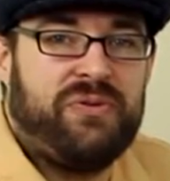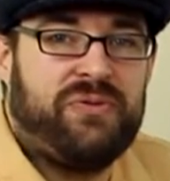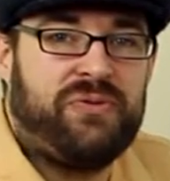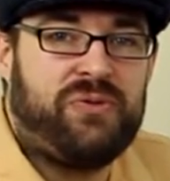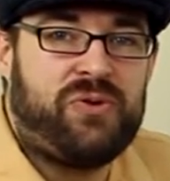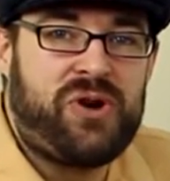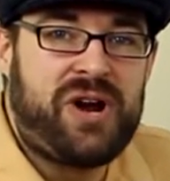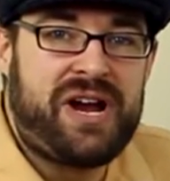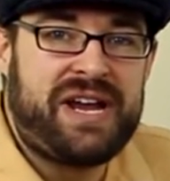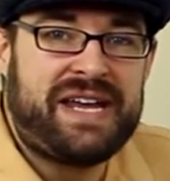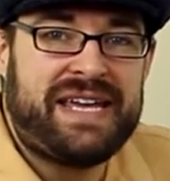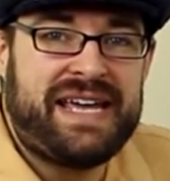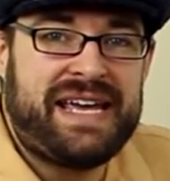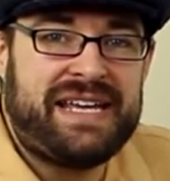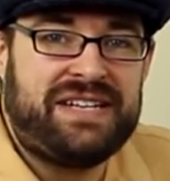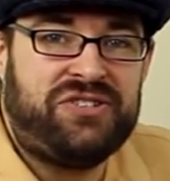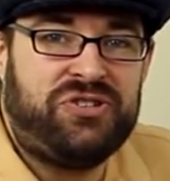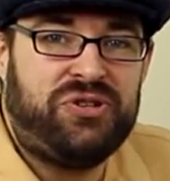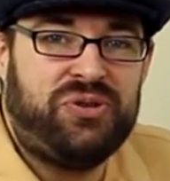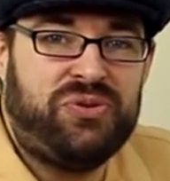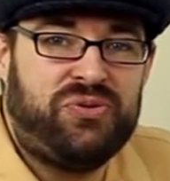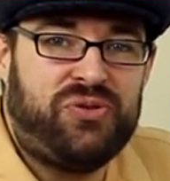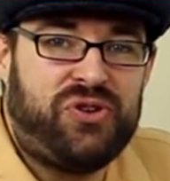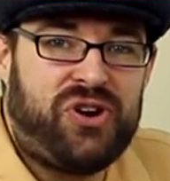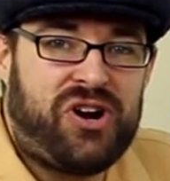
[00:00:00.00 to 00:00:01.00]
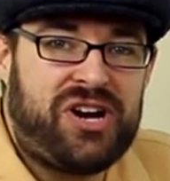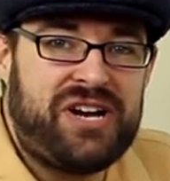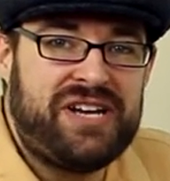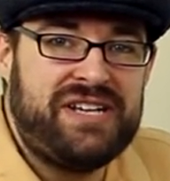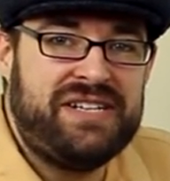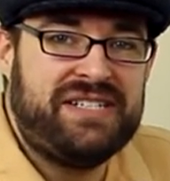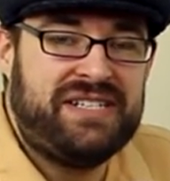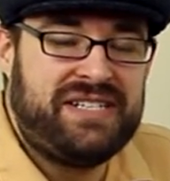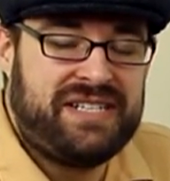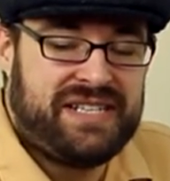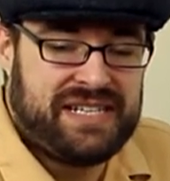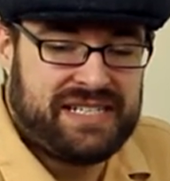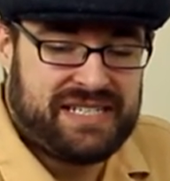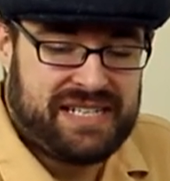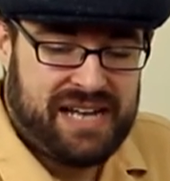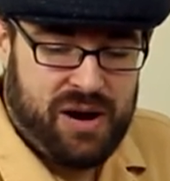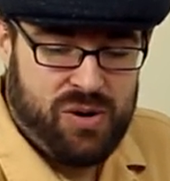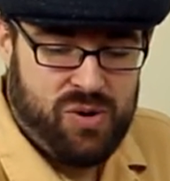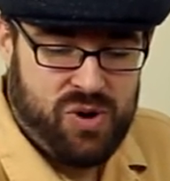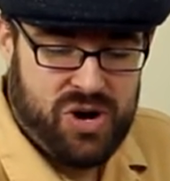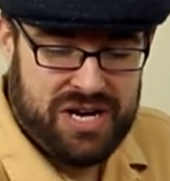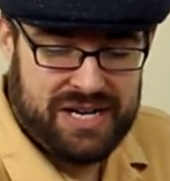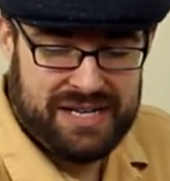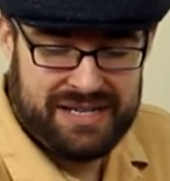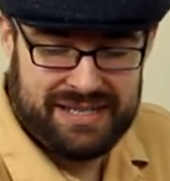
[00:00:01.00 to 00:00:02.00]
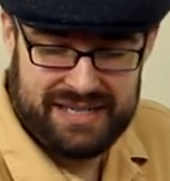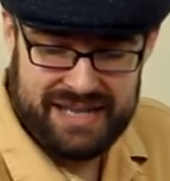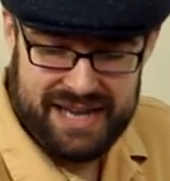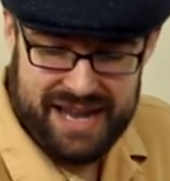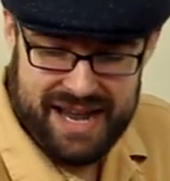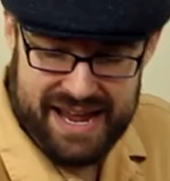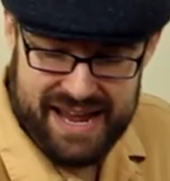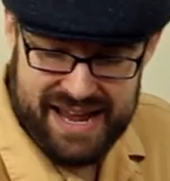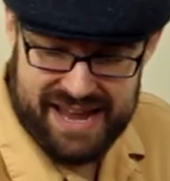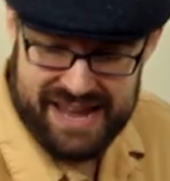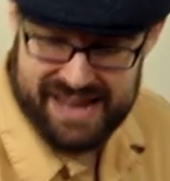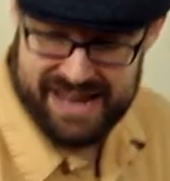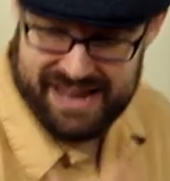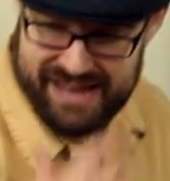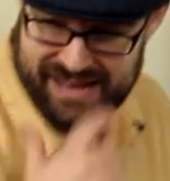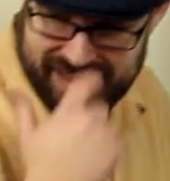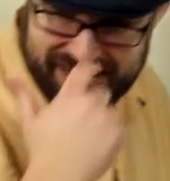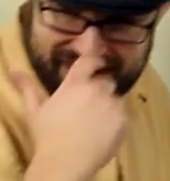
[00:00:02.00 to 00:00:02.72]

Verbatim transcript: before I get too far into this, I want to say